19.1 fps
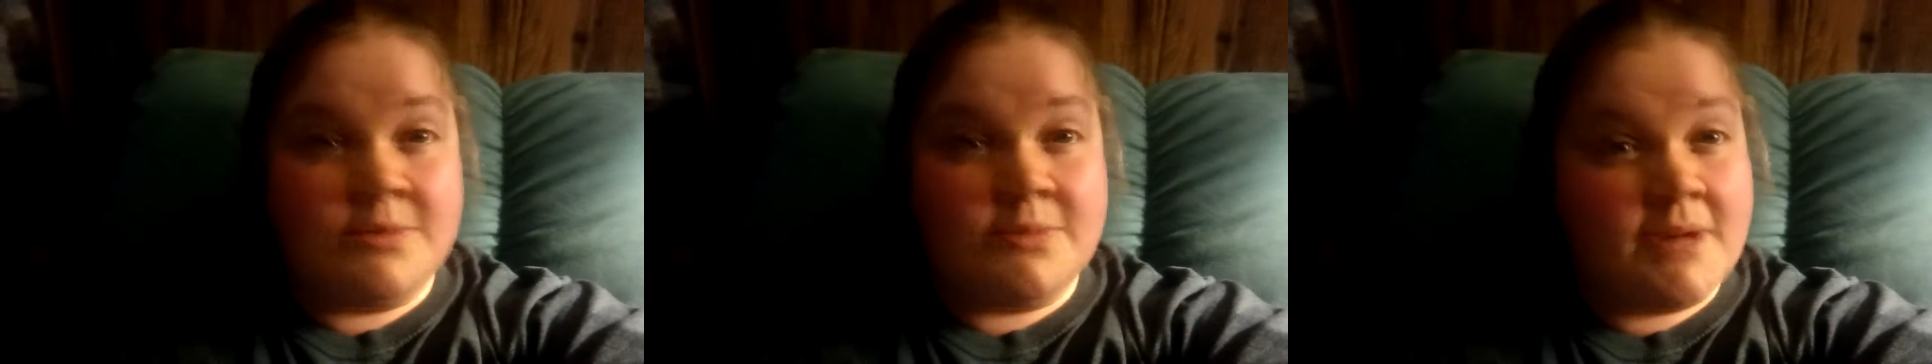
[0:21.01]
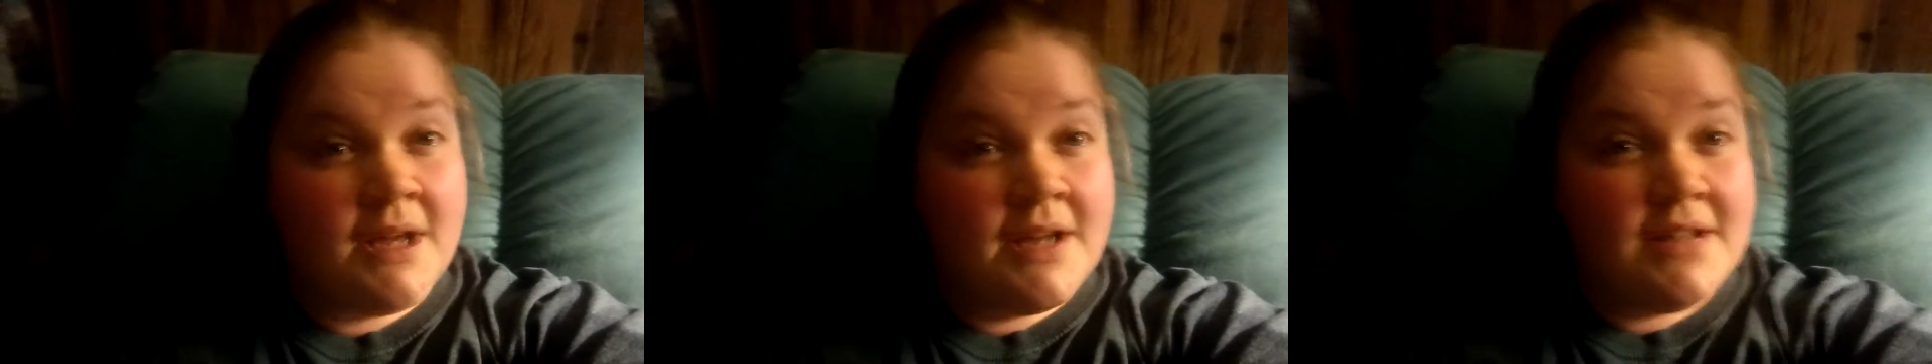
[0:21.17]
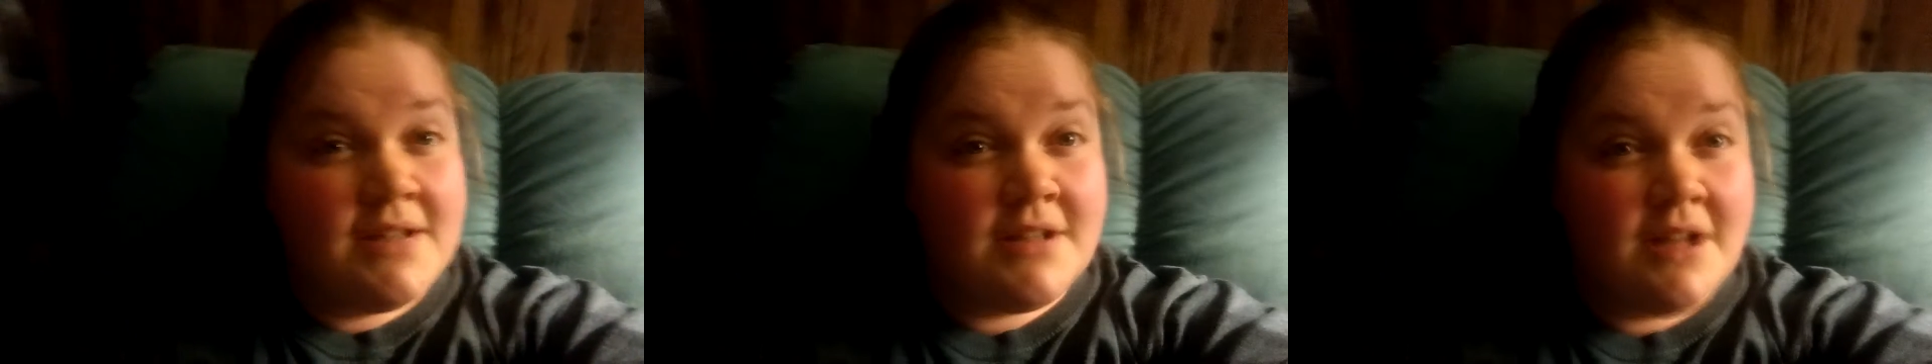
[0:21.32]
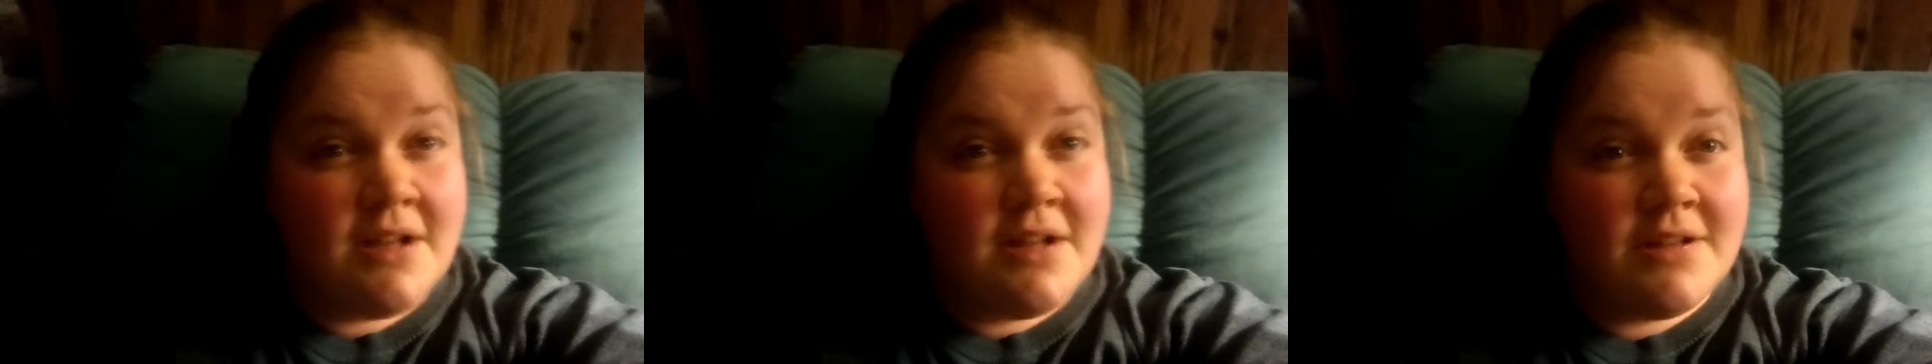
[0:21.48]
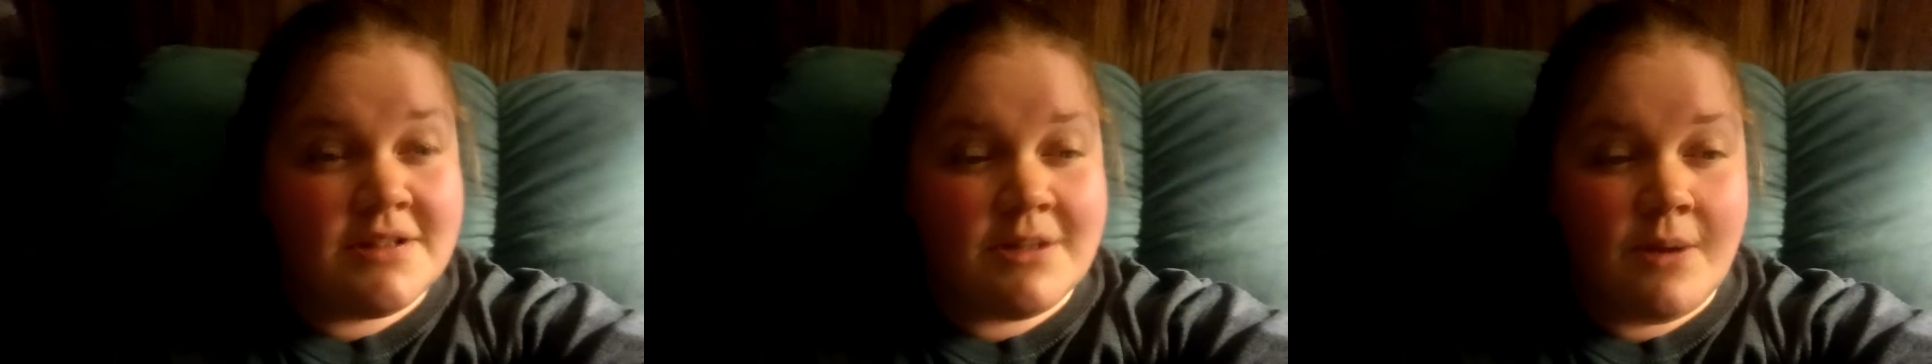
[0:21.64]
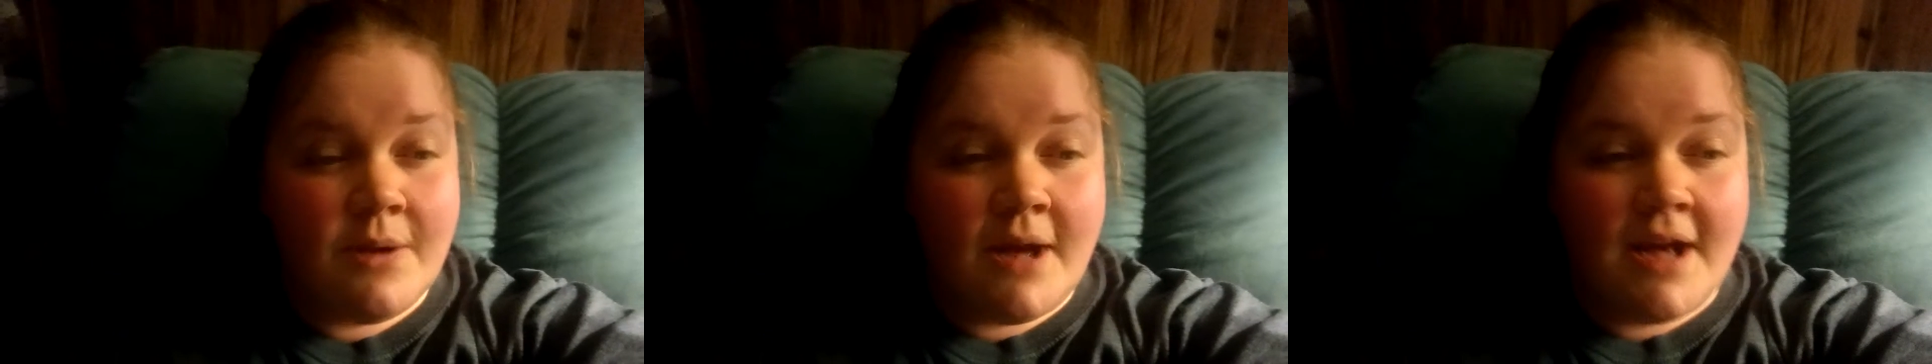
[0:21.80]
spaghetti
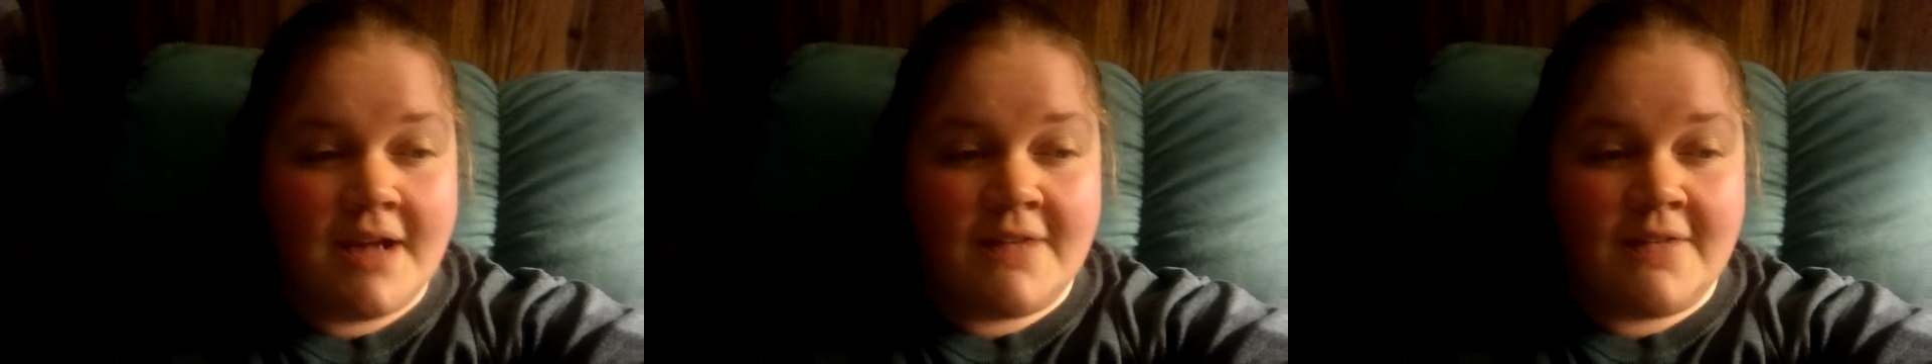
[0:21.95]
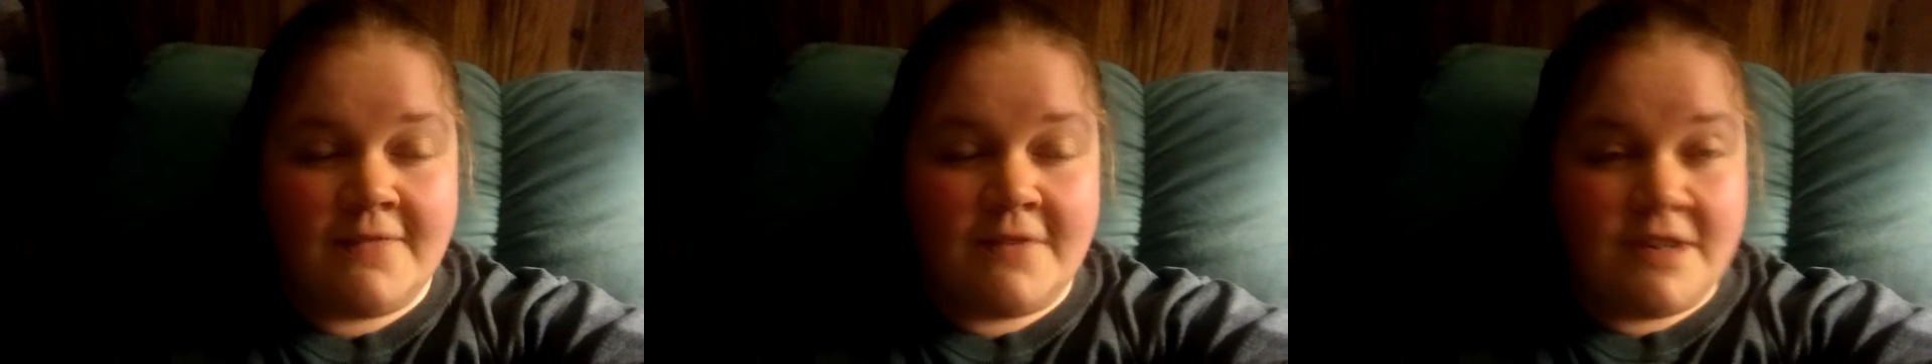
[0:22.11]
sauce so I could